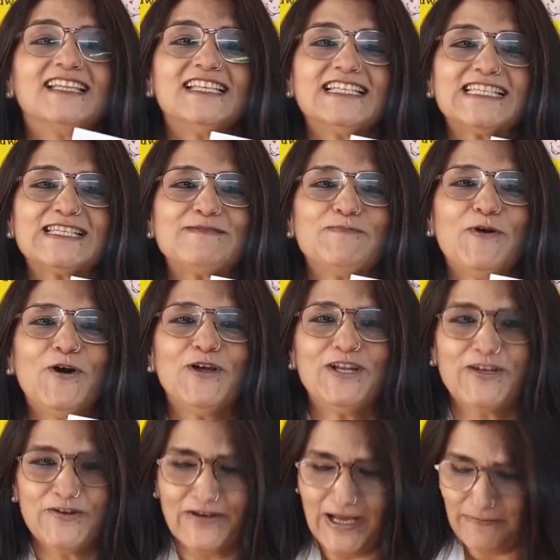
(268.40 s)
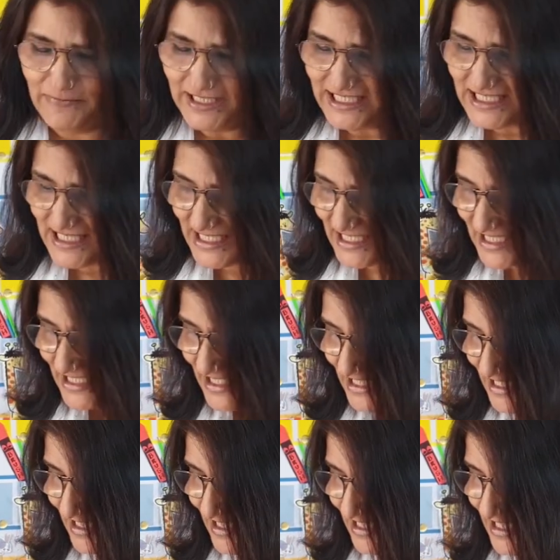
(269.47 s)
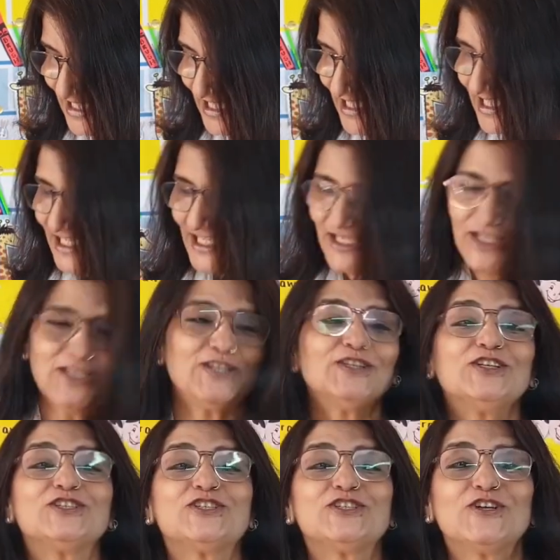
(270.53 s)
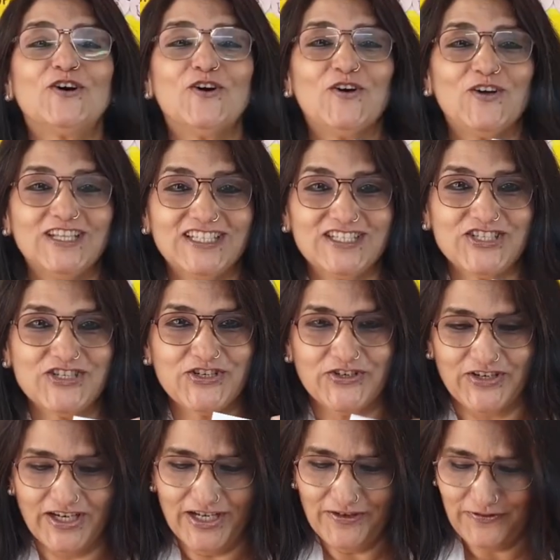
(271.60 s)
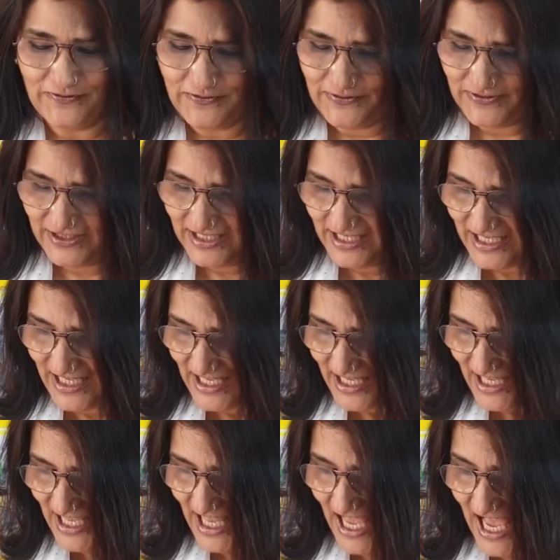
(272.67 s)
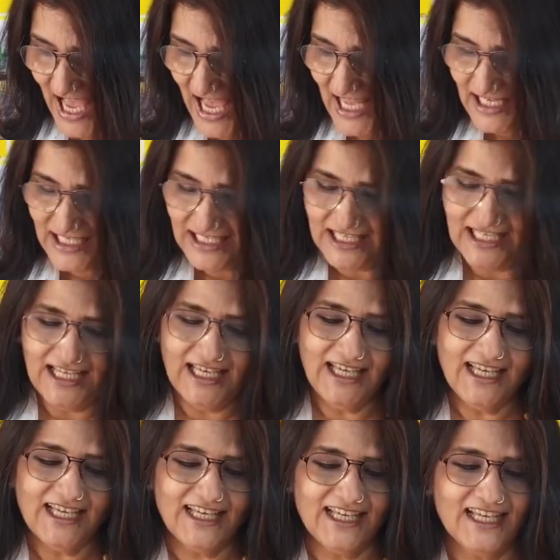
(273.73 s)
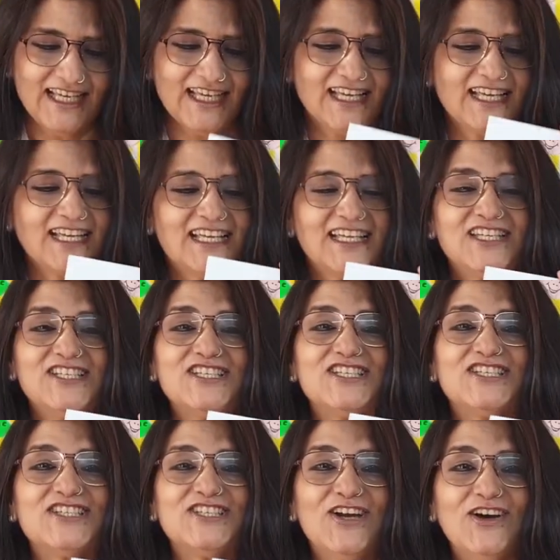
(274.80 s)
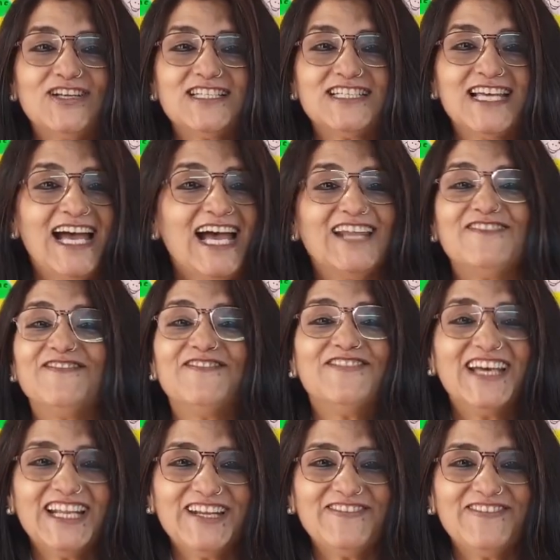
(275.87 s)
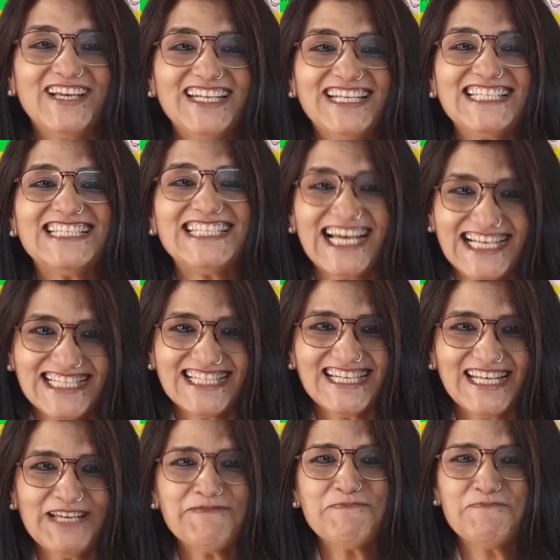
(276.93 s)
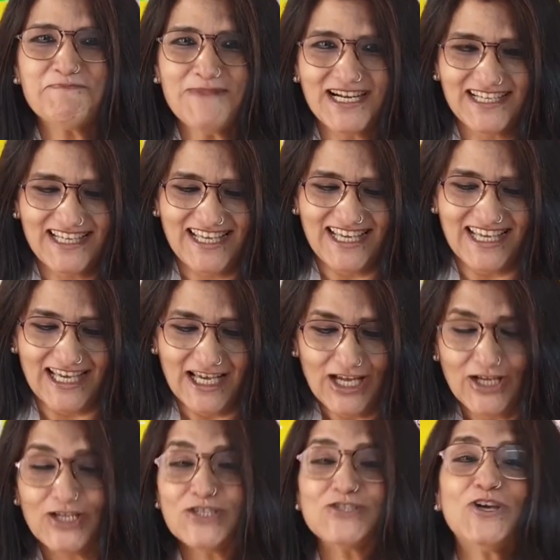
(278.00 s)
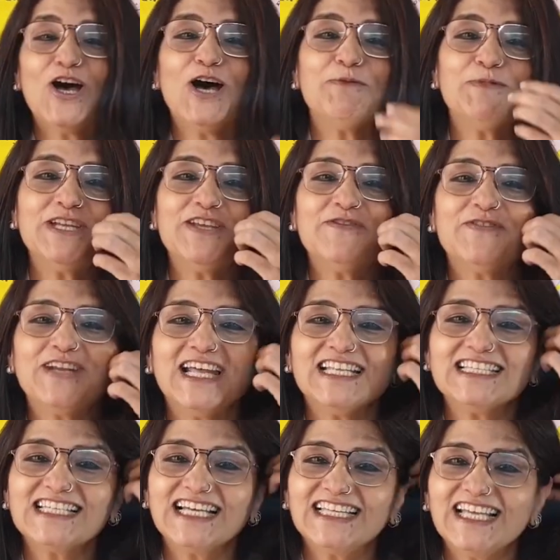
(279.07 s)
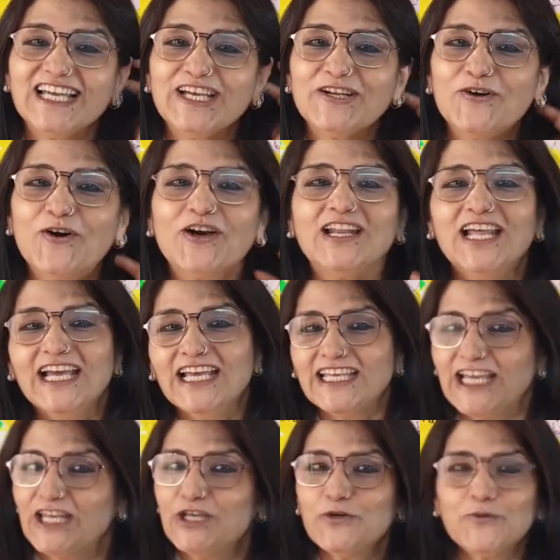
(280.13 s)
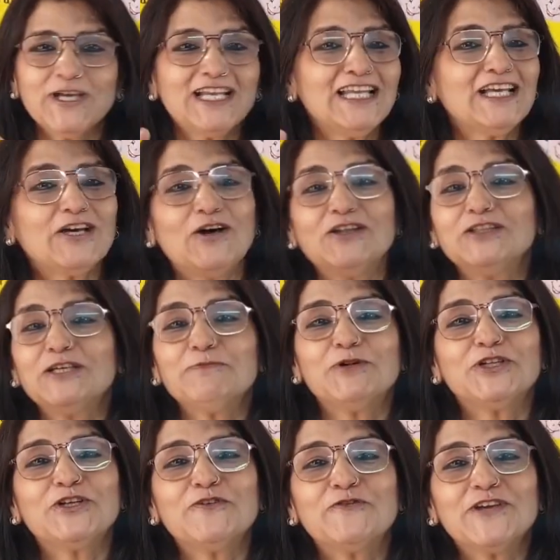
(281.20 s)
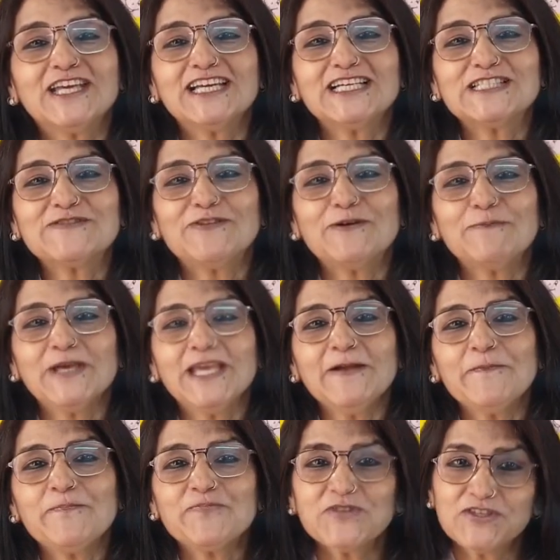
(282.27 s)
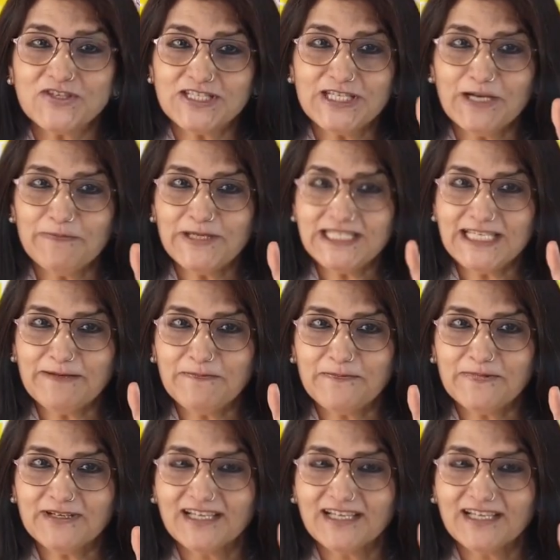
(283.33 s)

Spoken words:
the small rabbit, the tall giraffe, and the short and very, very chattery monkey. So how many friends are there in all? Can you quickly count them on your fingers for me? So Chirpy Chip,